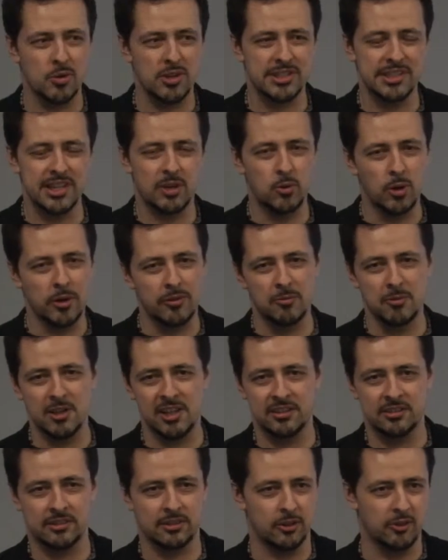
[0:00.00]
was the
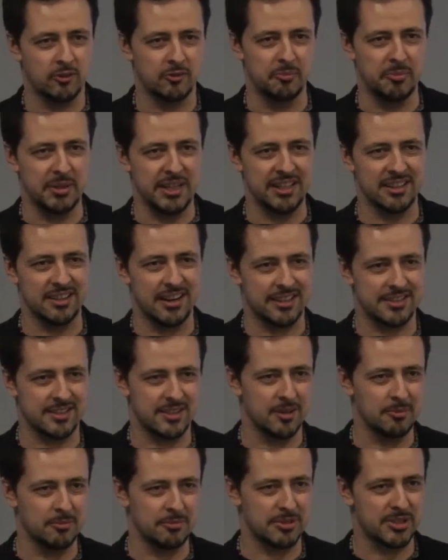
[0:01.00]
equivalent of being like
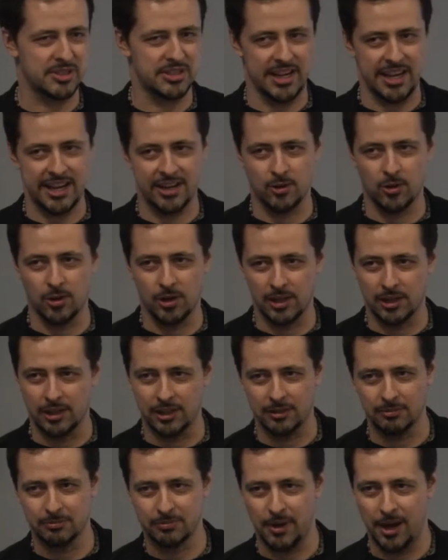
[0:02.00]
some snake
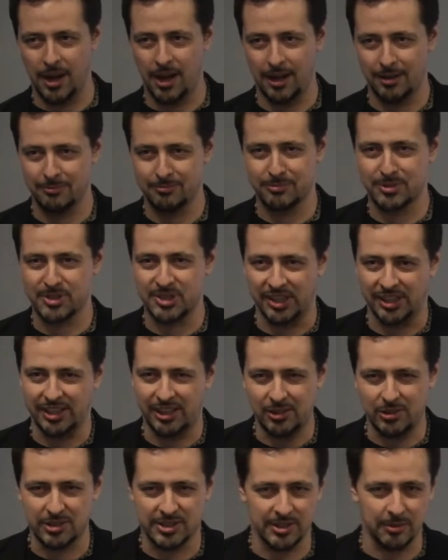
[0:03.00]
oil
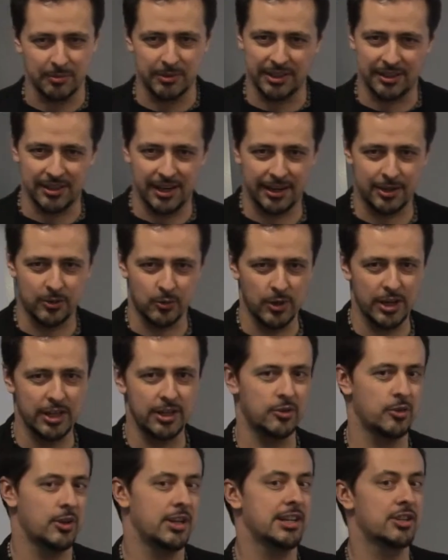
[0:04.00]
seller or something like
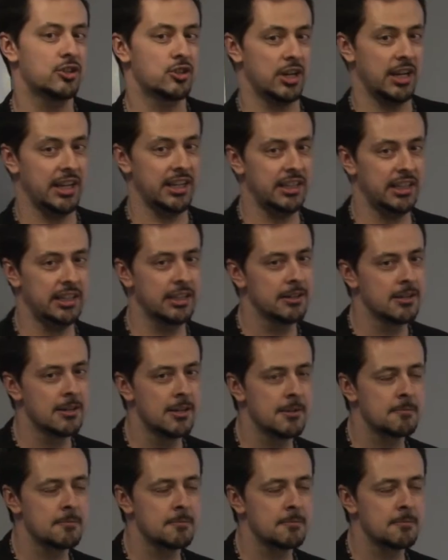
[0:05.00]
really, really shady.